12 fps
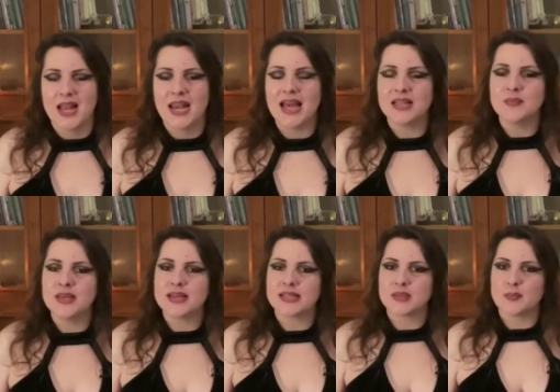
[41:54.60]
Let
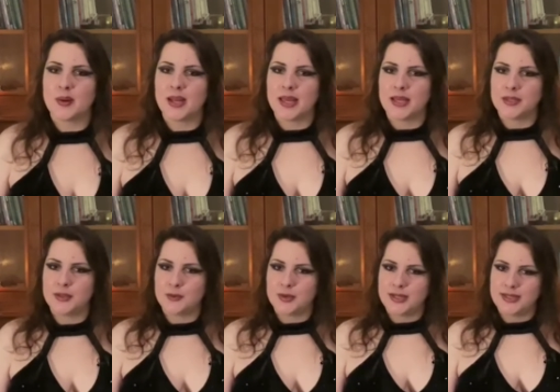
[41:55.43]
me explain
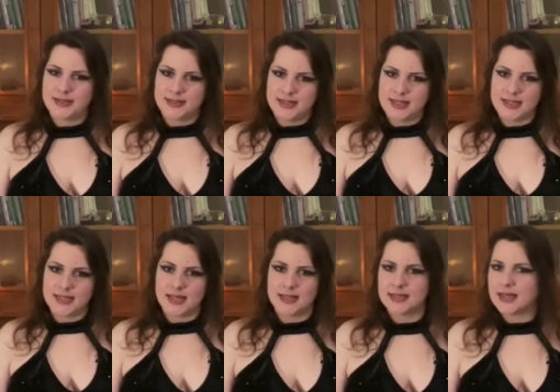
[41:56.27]
you a little
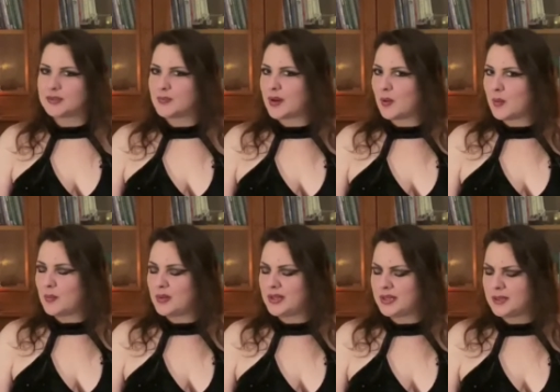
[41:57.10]
detail that
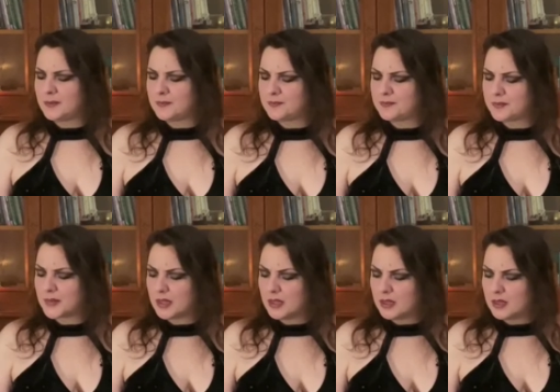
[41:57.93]
probably
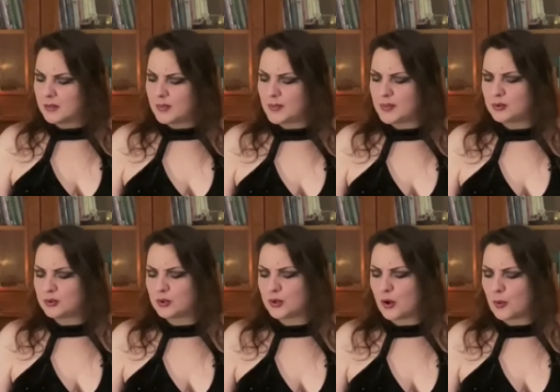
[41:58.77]
maybe you
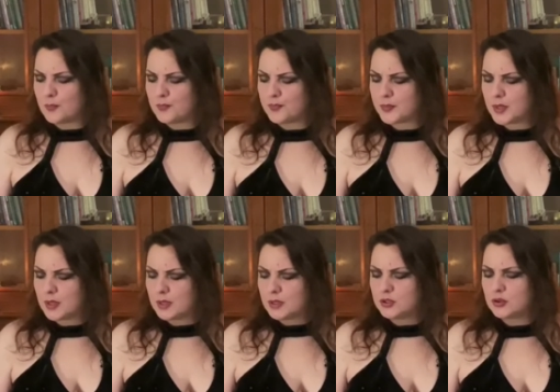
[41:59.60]
don't know.
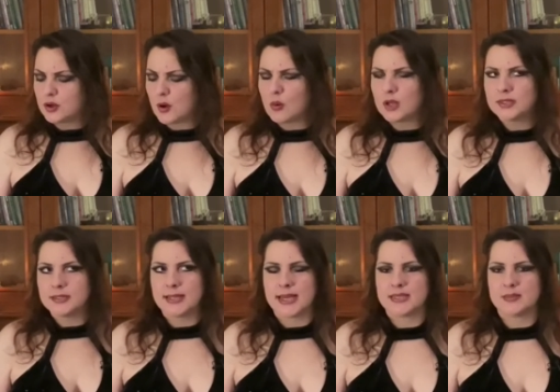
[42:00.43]
Do you know
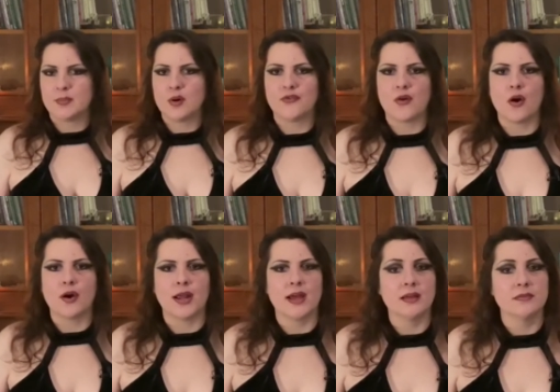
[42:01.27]
what
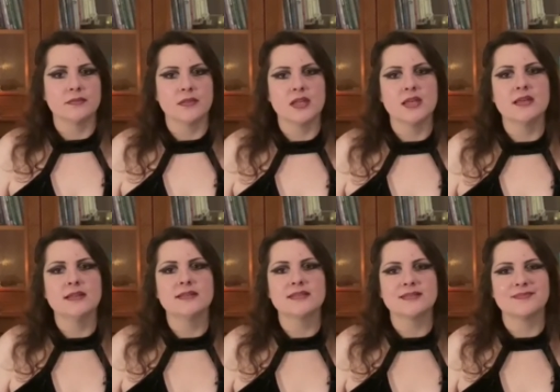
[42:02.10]
Thesmophora is.